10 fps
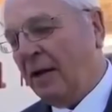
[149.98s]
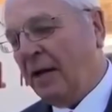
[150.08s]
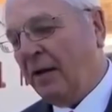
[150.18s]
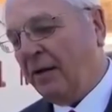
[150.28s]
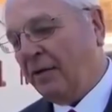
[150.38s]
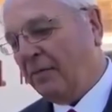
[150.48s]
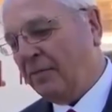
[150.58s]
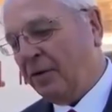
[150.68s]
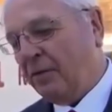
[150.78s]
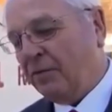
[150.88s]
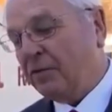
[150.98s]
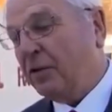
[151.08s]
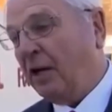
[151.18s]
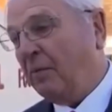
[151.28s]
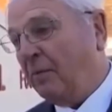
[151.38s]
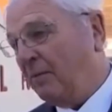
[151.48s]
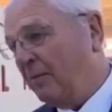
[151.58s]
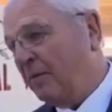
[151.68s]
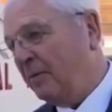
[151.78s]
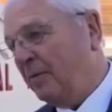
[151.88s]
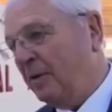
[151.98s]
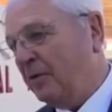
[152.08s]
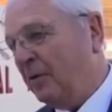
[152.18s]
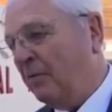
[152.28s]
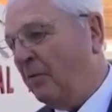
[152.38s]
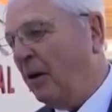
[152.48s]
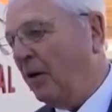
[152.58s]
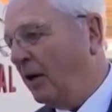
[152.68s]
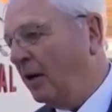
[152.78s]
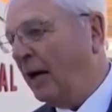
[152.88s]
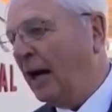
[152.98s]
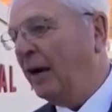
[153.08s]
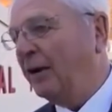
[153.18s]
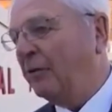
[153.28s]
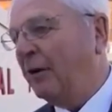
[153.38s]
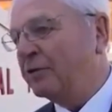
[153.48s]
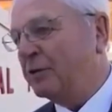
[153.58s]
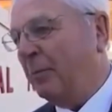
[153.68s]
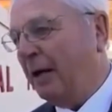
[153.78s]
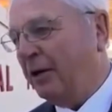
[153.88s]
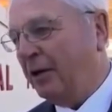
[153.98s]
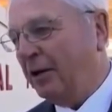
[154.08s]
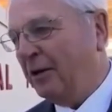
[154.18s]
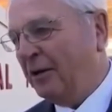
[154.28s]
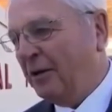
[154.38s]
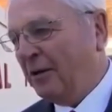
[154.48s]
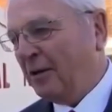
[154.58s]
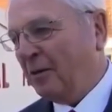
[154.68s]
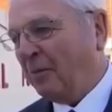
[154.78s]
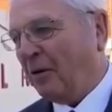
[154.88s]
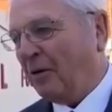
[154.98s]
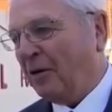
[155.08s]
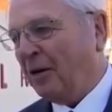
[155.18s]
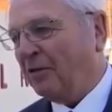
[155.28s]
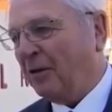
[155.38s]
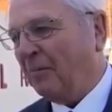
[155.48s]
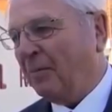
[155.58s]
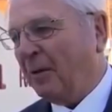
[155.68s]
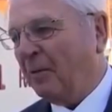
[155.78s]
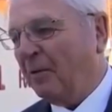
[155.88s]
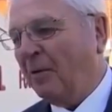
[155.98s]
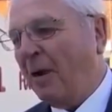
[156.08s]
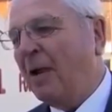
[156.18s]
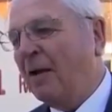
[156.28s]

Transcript: And self-esteem is a rather underestimated commodity in some people,